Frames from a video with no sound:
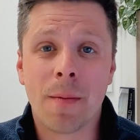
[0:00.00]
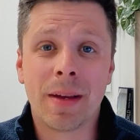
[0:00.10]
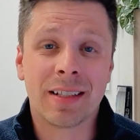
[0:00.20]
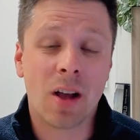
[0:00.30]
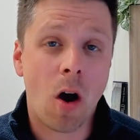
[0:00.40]

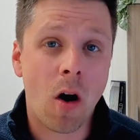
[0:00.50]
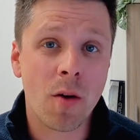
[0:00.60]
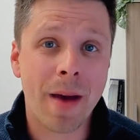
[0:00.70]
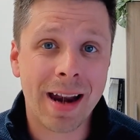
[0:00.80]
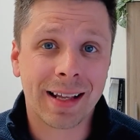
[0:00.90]
is
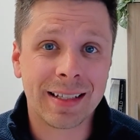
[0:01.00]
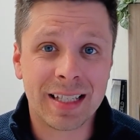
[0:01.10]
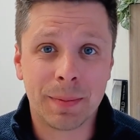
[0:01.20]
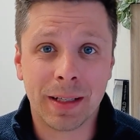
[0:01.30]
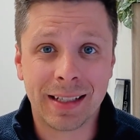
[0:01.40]
automatically
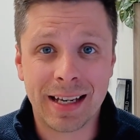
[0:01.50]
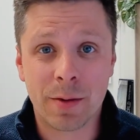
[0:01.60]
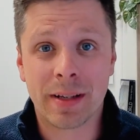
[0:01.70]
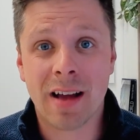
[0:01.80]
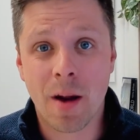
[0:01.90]
split in
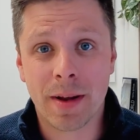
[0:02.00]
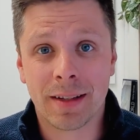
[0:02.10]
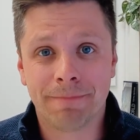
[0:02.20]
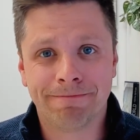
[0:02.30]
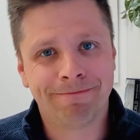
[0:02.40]

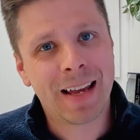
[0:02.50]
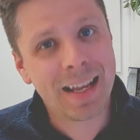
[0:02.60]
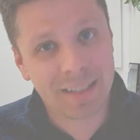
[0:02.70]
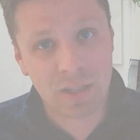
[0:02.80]
retirement. It's